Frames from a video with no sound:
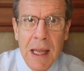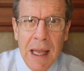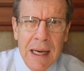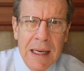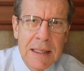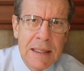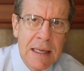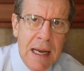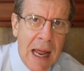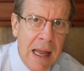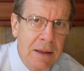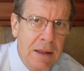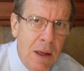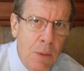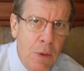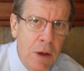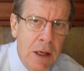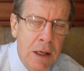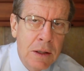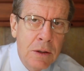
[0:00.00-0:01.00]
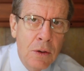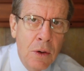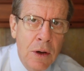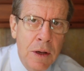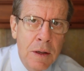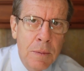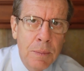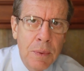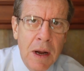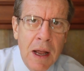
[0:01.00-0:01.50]
And it's not that we ignore
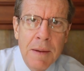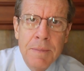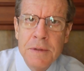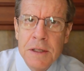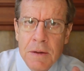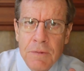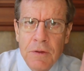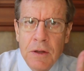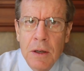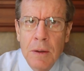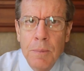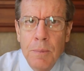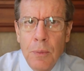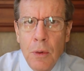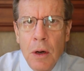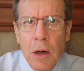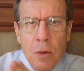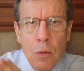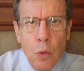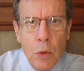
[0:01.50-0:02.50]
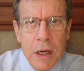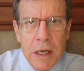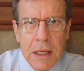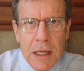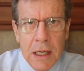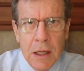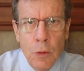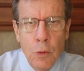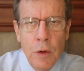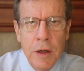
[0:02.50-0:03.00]
the problems. If they're important, we
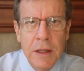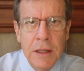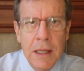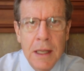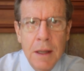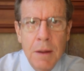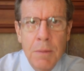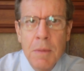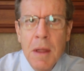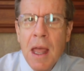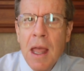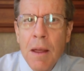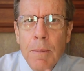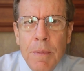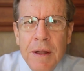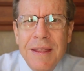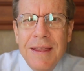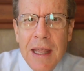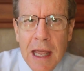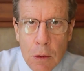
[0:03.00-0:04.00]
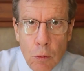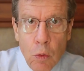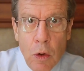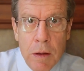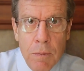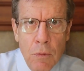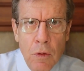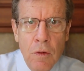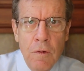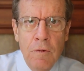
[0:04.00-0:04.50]
deal with them, but then
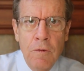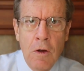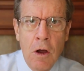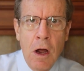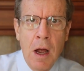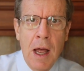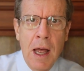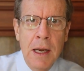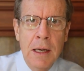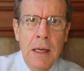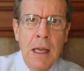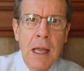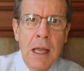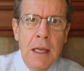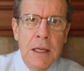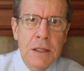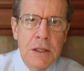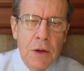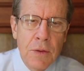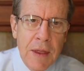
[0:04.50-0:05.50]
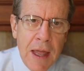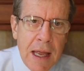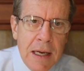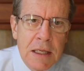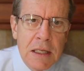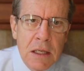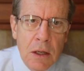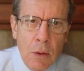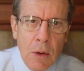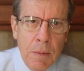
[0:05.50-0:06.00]
we move on. So
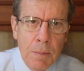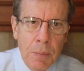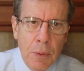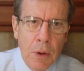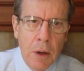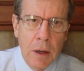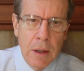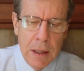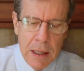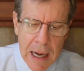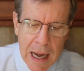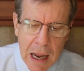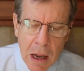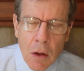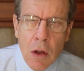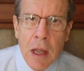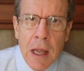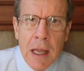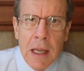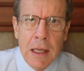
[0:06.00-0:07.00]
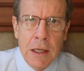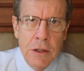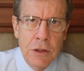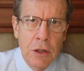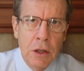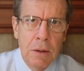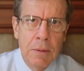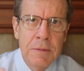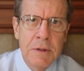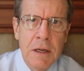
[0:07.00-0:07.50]
that's so important. Now, in
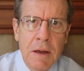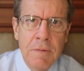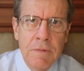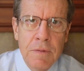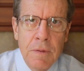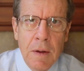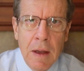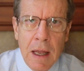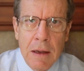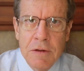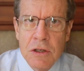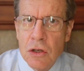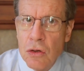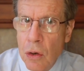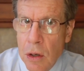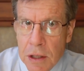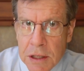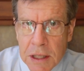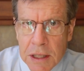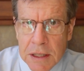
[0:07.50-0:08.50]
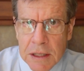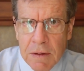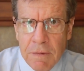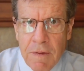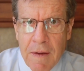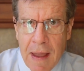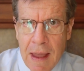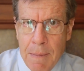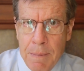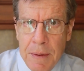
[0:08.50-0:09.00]
terms of sources of
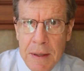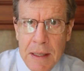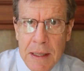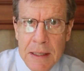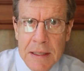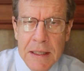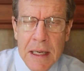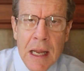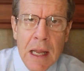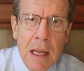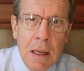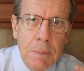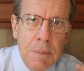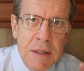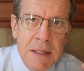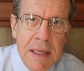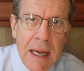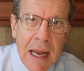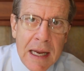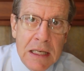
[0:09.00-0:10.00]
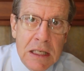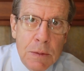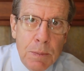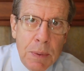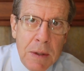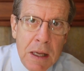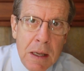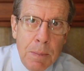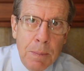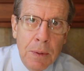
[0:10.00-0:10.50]
happiness, besides
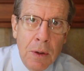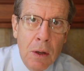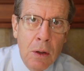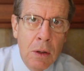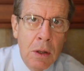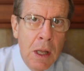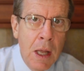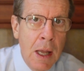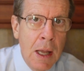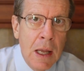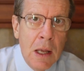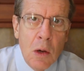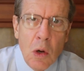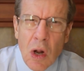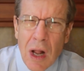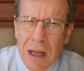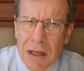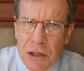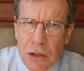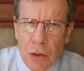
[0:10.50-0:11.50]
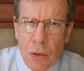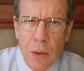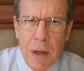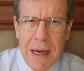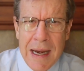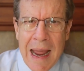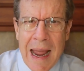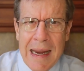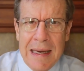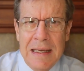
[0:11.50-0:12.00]
people,
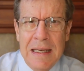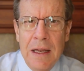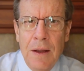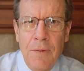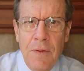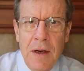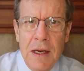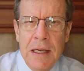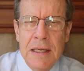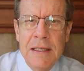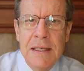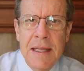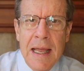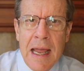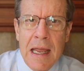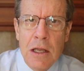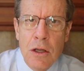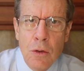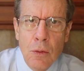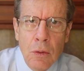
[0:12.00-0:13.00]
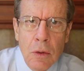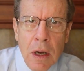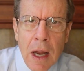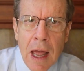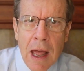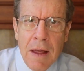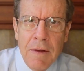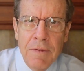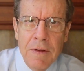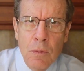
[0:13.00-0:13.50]
doing activities that you
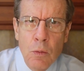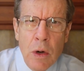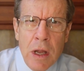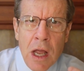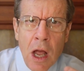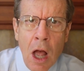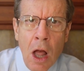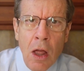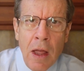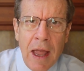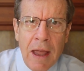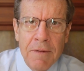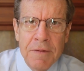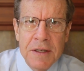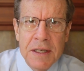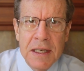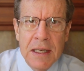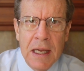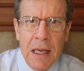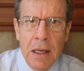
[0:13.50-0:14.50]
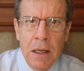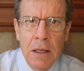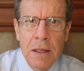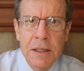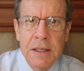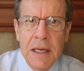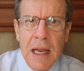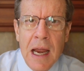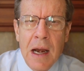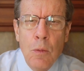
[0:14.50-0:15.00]
love, and we all have
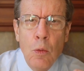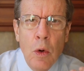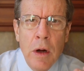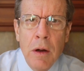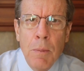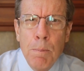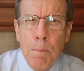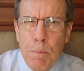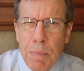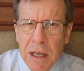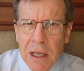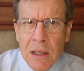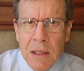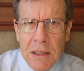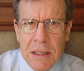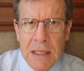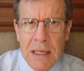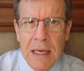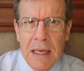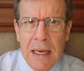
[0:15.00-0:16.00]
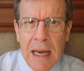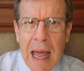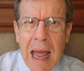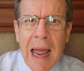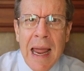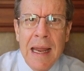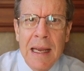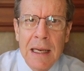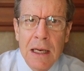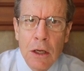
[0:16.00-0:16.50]
skills, and we're built to
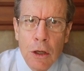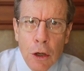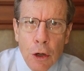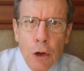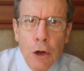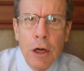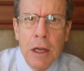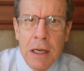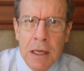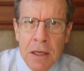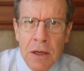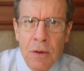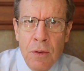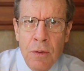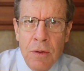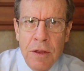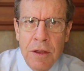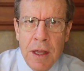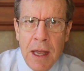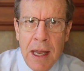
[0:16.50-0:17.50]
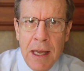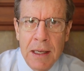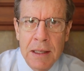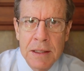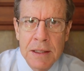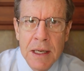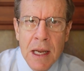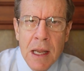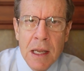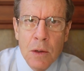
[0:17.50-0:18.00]
like learning new
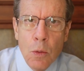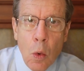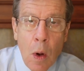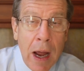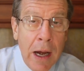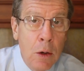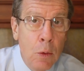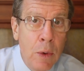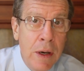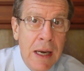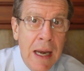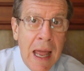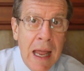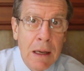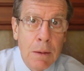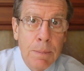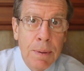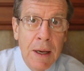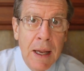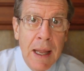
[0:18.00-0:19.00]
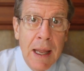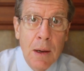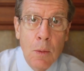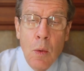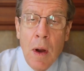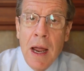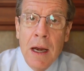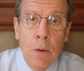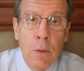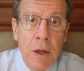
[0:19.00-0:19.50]
things. Why do we like play?
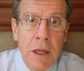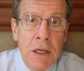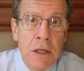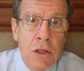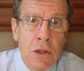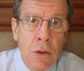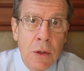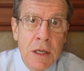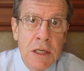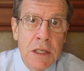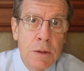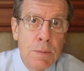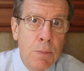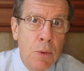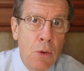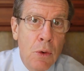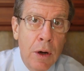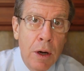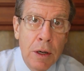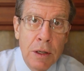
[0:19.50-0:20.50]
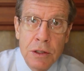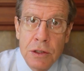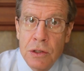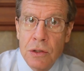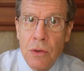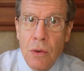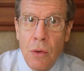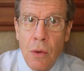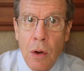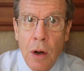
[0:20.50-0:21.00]
Why do we enjoy
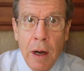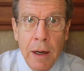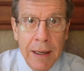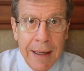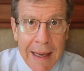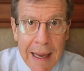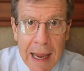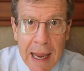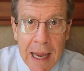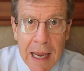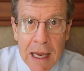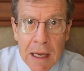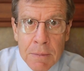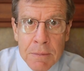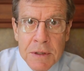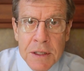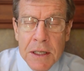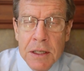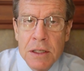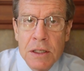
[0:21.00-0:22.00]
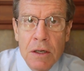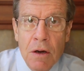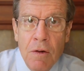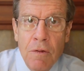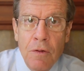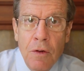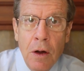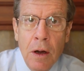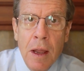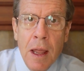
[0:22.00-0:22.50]
sports or games and so
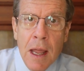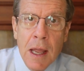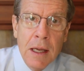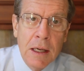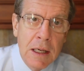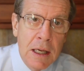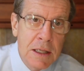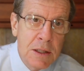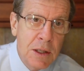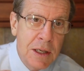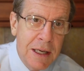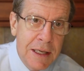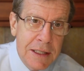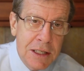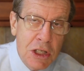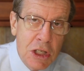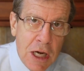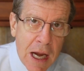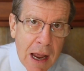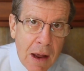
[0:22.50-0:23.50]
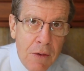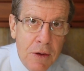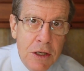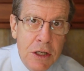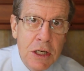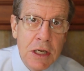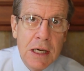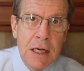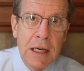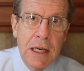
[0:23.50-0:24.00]
forth? Because it's
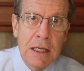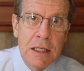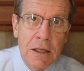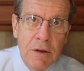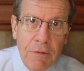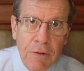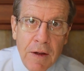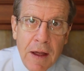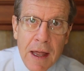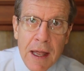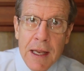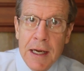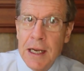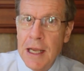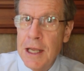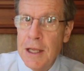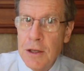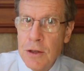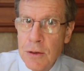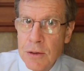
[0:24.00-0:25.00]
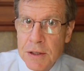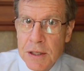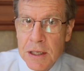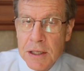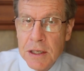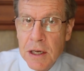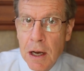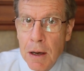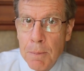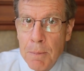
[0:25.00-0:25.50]
challenging, it's fun, it
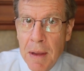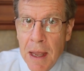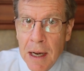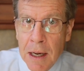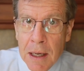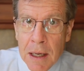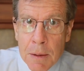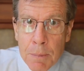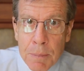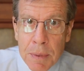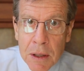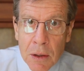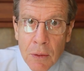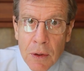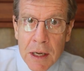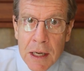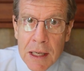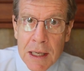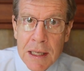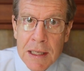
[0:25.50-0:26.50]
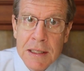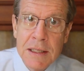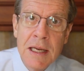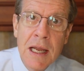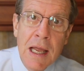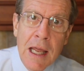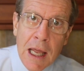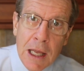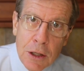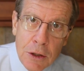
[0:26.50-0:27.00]
uses our mental abilities,
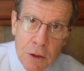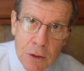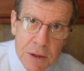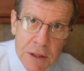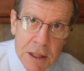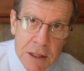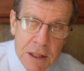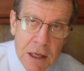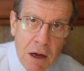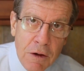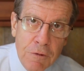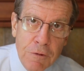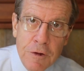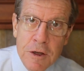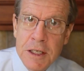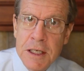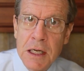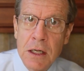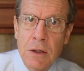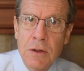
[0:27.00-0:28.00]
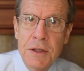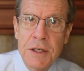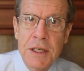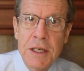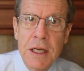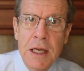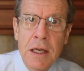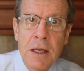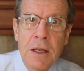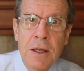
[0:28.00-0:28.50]
it uses our physical
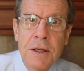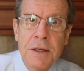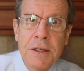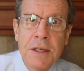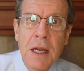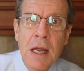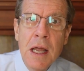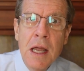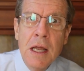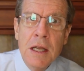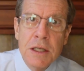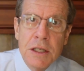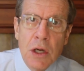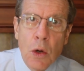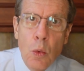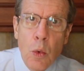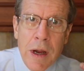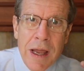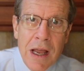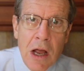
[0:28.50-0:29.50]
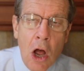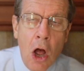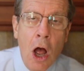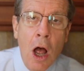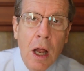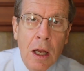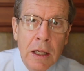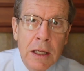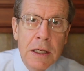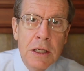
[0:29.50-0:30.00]
skills. So we
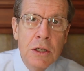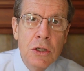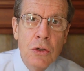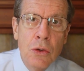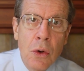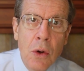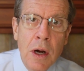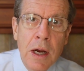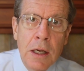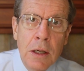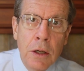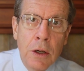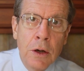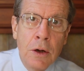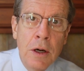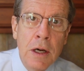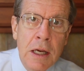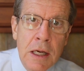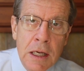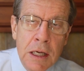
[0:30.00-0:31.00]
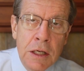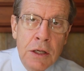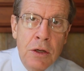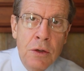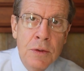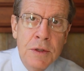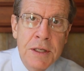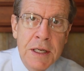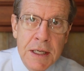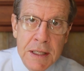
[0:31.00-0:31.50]
all enjoy learning and
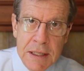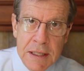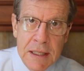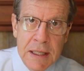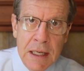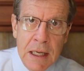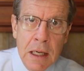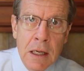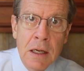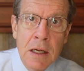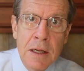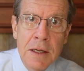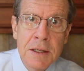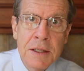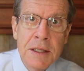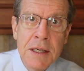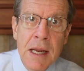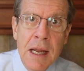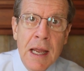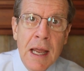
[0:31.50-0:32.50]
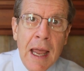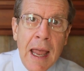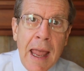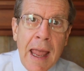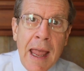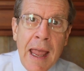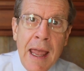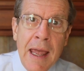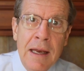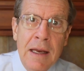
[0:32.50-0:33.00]
using skills,
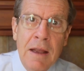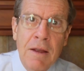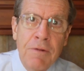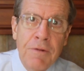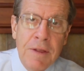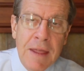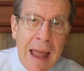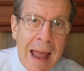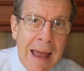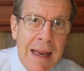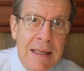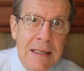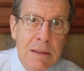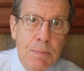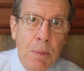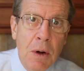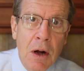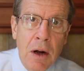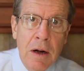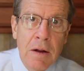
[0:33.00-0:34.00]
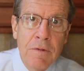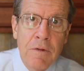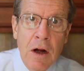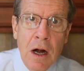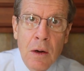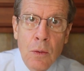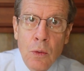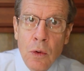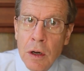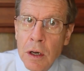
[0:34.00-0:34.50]
and if that's part of
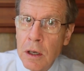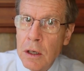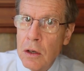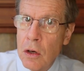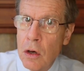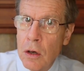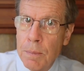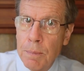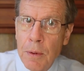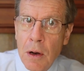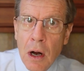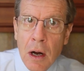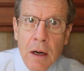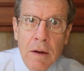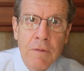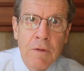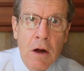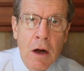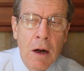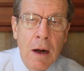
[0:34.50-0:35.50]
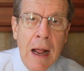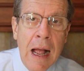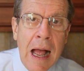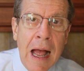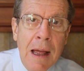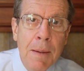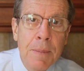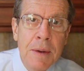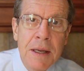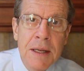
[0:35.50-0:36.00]
our work or part of our
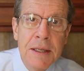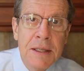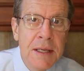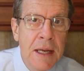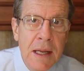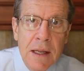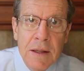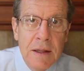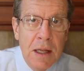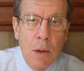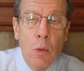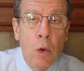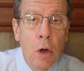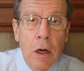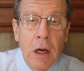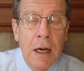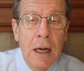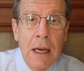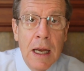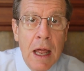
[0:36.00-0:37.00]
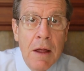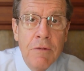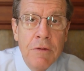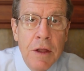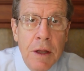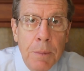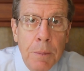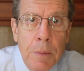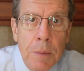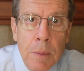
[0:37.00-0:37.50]
hobbies, then we're going to love them.